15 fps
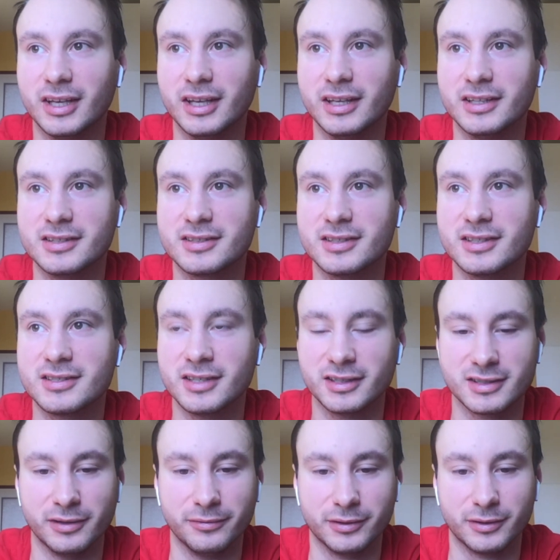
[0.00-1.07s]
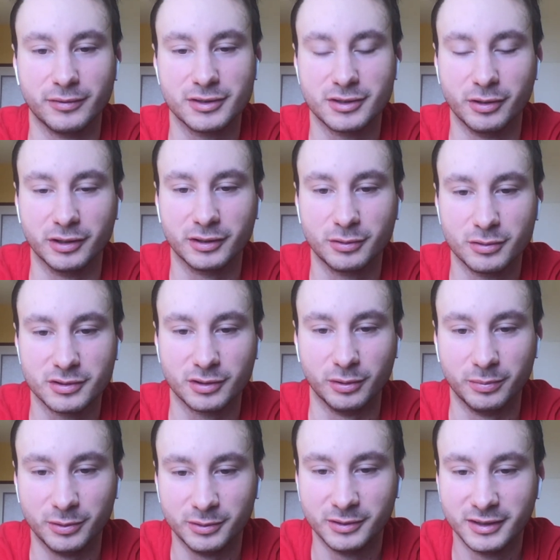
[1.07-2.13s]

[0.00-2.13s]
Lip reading: it's not something that's going to stop you.